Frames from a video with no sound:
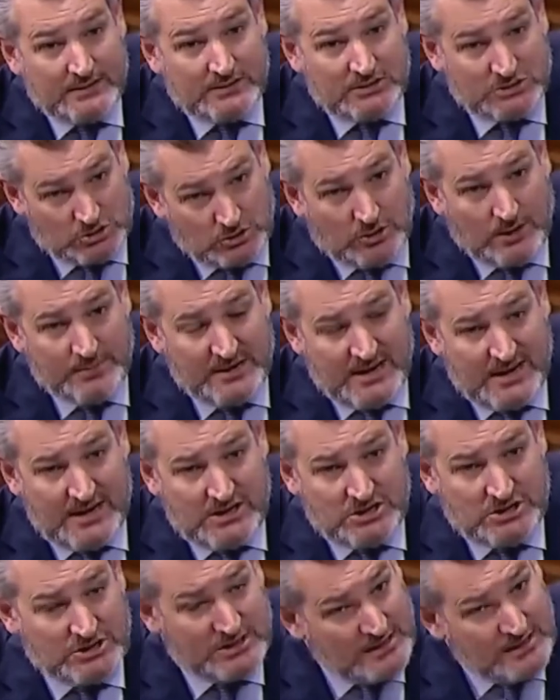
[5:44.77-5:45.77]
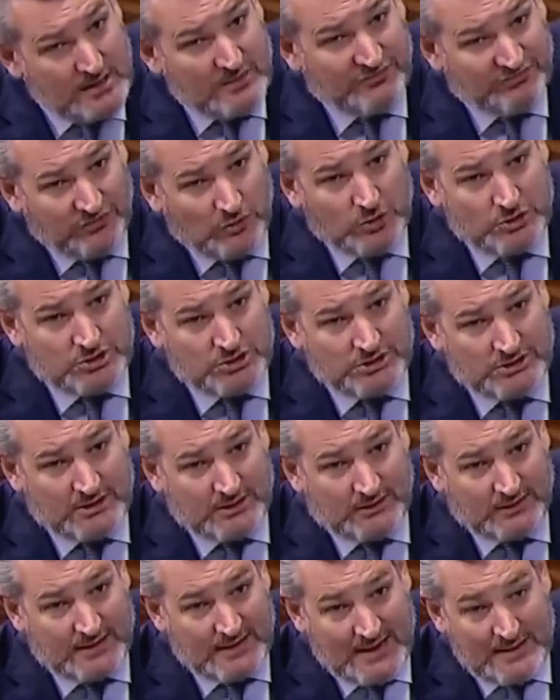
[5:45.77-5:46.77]
discrimination? And
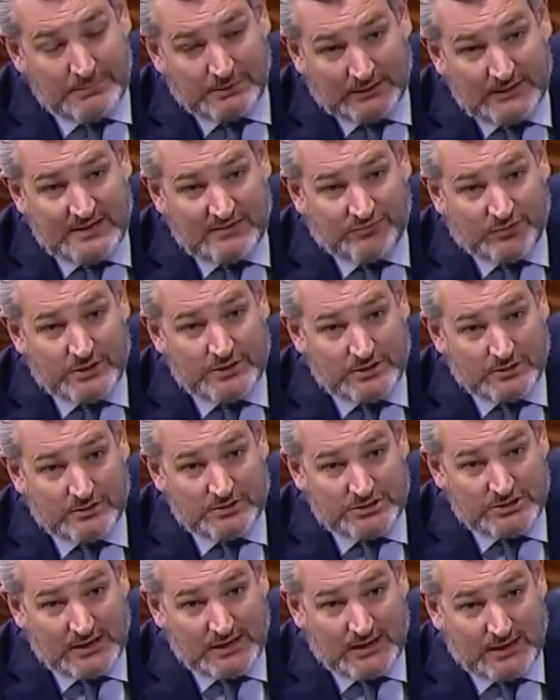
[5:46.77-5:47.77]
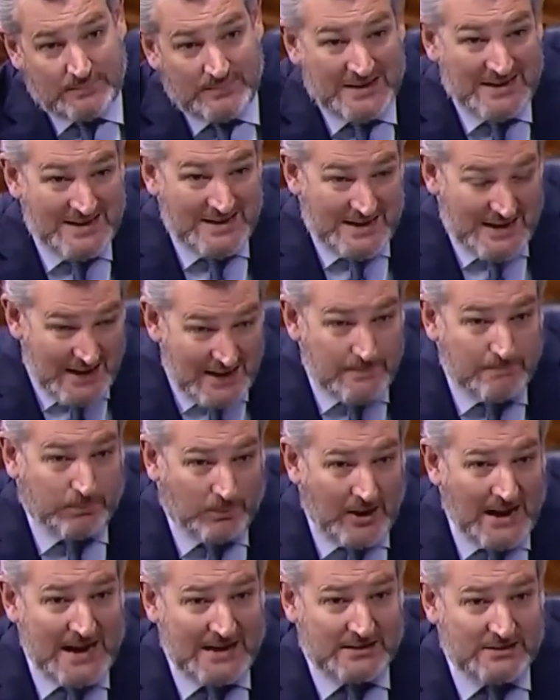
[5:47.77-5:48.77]
unfortunately, I believe what your job in
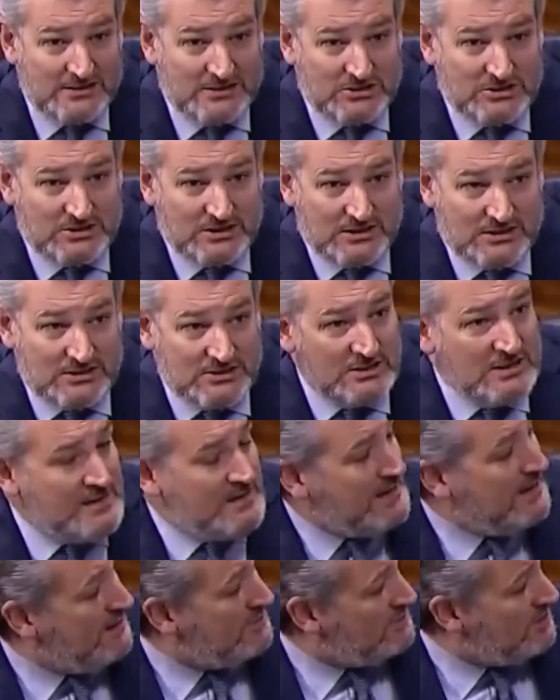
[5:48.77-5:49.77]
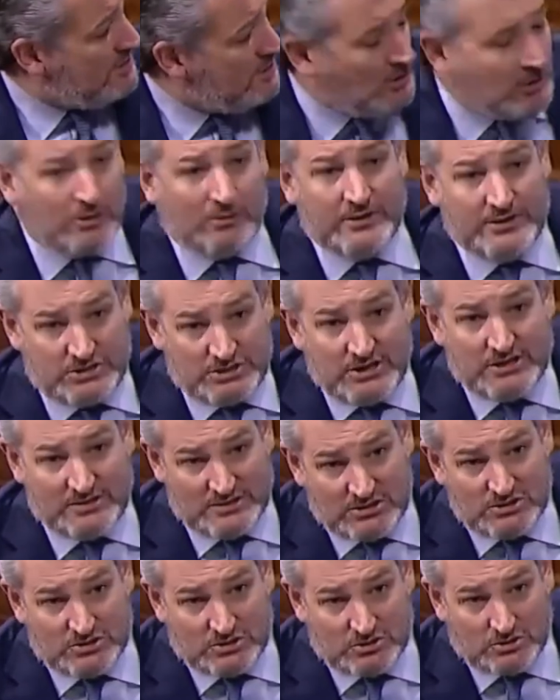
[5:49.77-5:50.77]
practice is encouraging
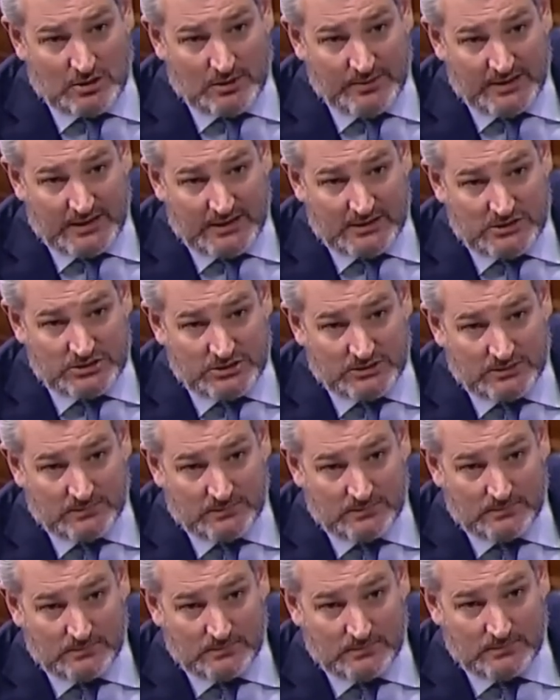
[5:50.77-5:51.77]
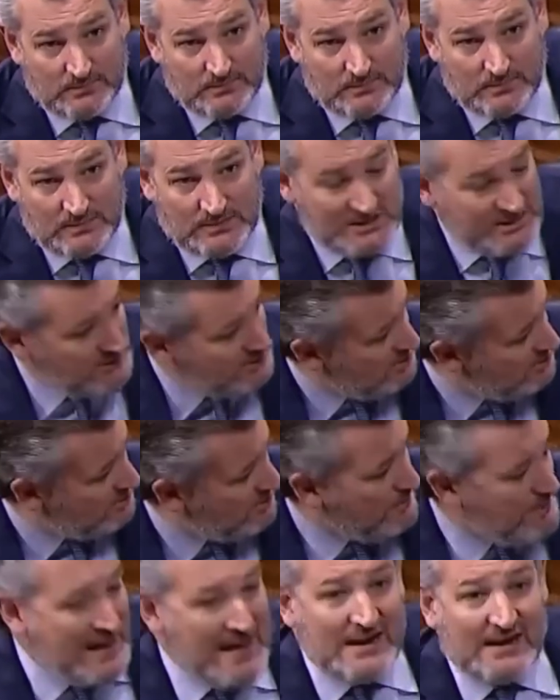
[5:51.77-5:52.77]
this discrimination. This is
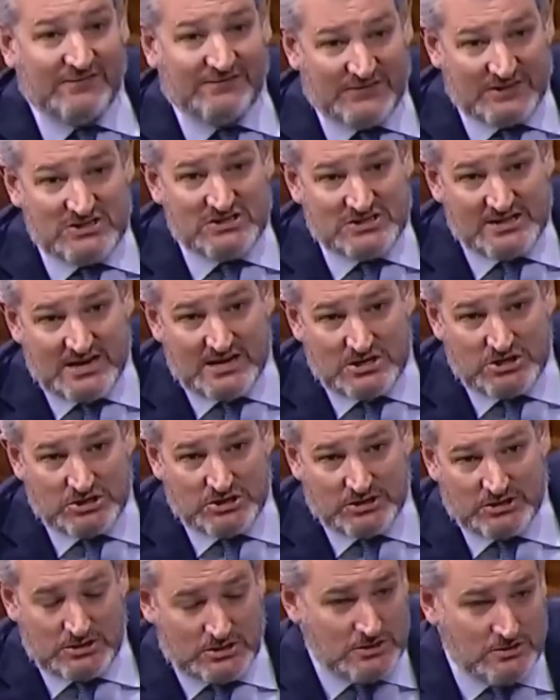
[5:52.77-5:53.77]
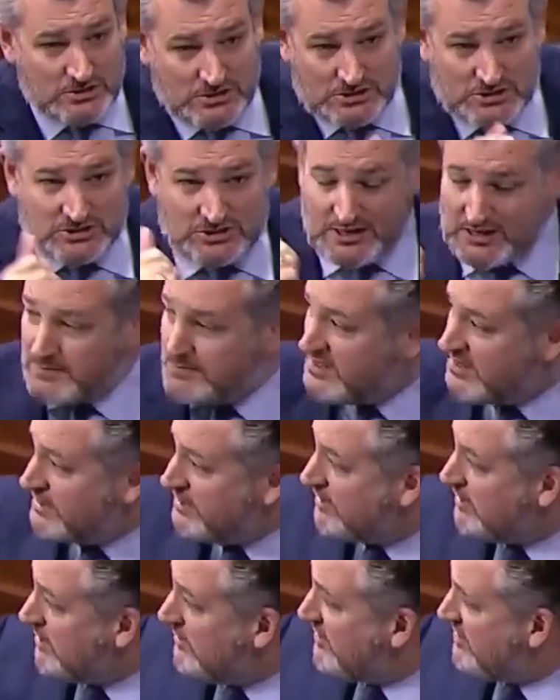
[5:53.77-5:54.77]
a manifestation. You just said a
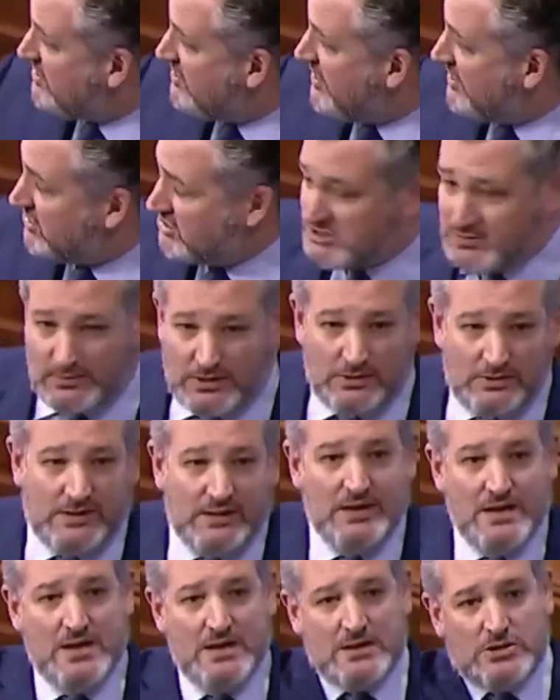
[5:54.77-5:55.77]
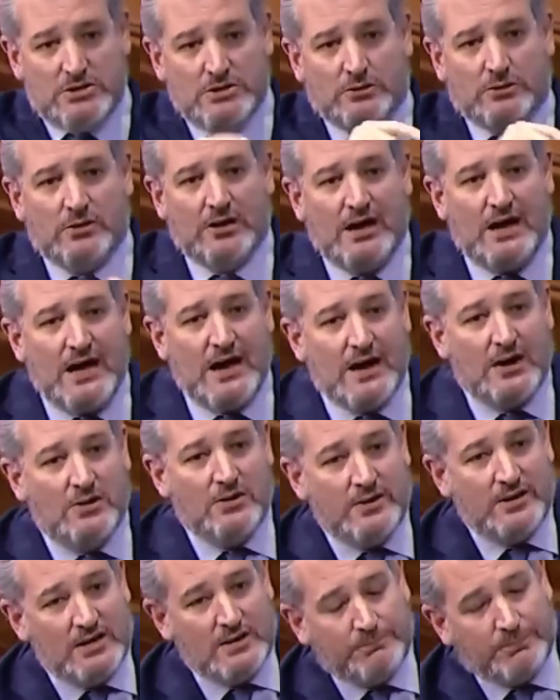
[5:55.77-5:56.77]
minute ago in testimony, your
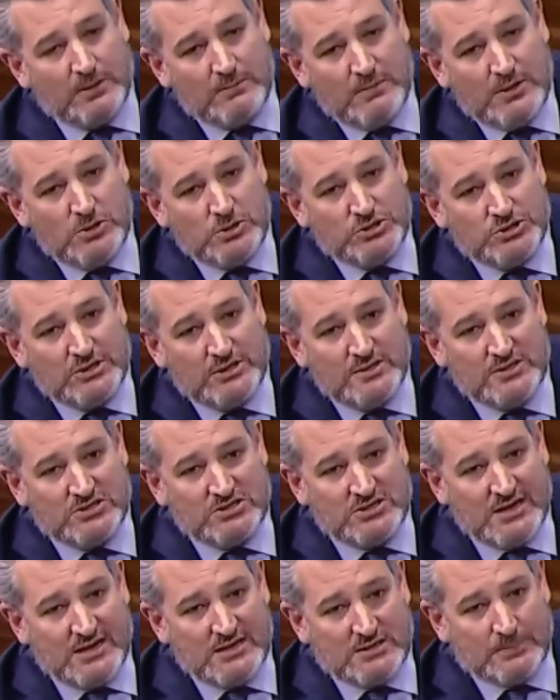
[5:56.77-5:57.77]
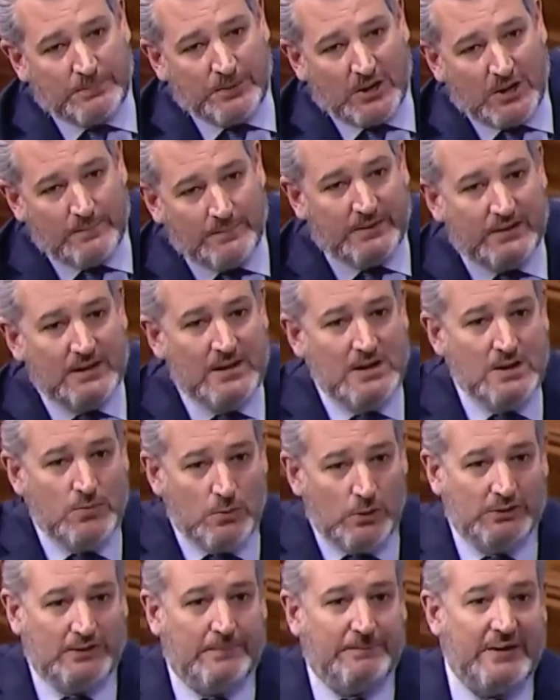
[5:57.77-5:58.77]
hiring and promotion in the State Department
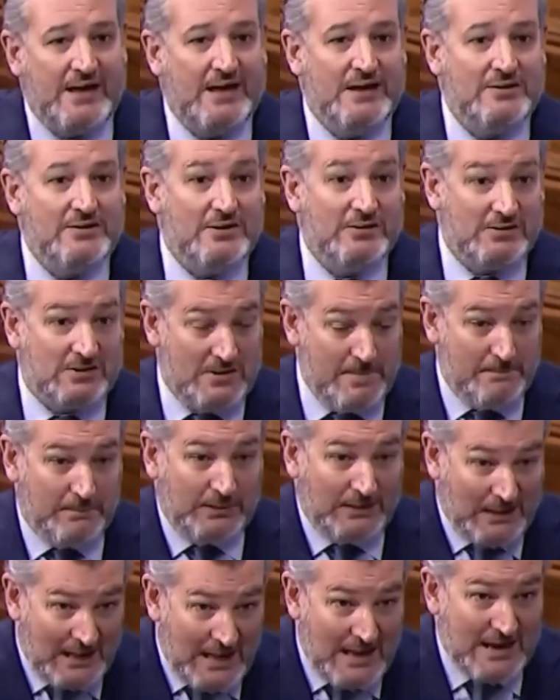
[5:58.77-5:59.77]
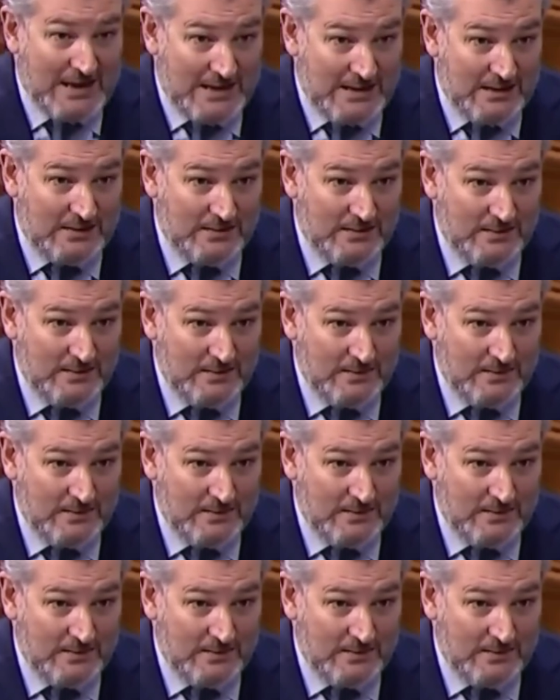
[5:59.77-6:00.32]
will depend on complying